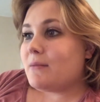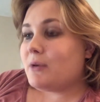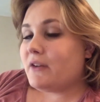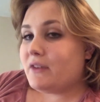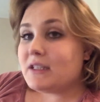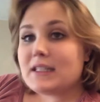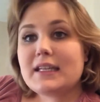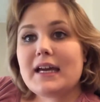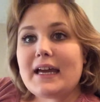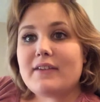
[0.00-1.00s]

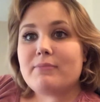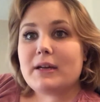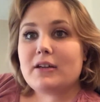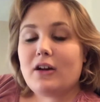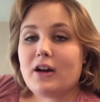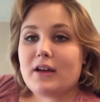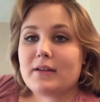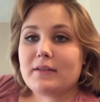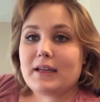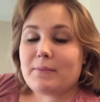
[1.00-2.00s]
previously I have been
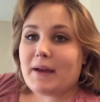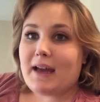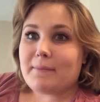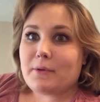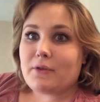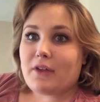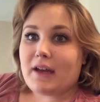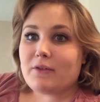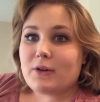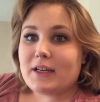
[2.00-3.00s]
on like my
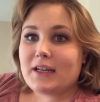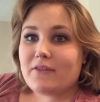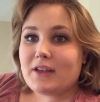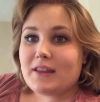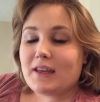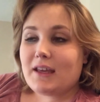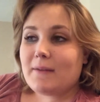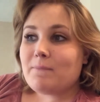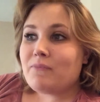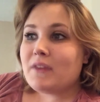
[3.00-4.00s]
hypothyroid and
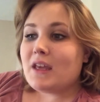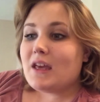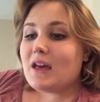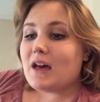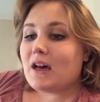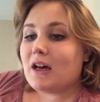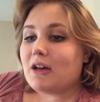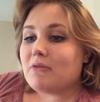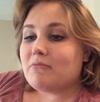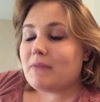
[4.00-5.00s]
everything,
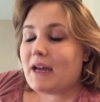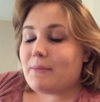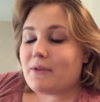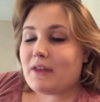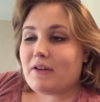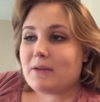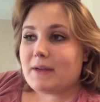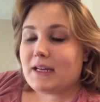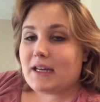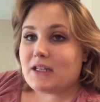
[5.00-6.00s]
um, my hyperthyroid
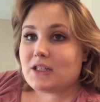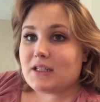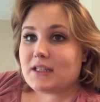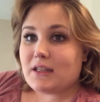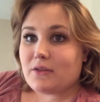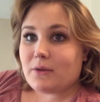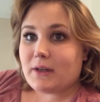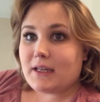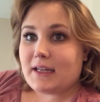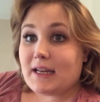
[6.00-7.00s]
medication,
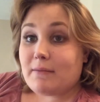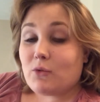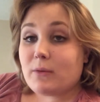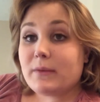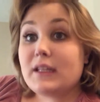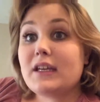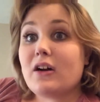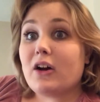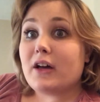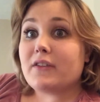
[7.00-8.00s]
Synthroid, and I'm normally
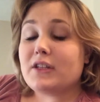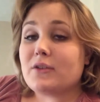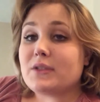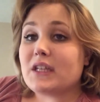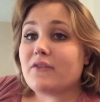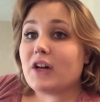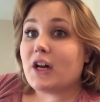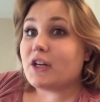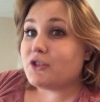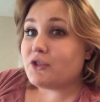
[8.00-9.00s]
on the dose of
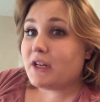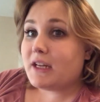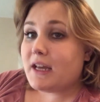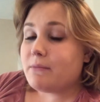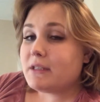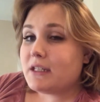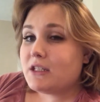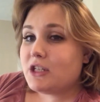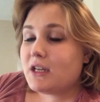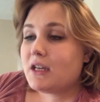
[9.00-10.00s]
100
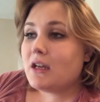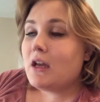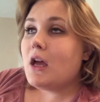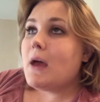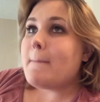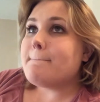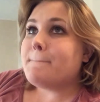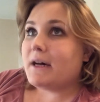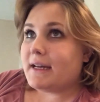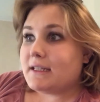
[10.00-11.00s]
mcg,
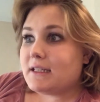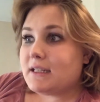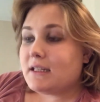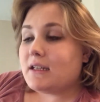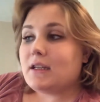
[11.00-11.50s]
but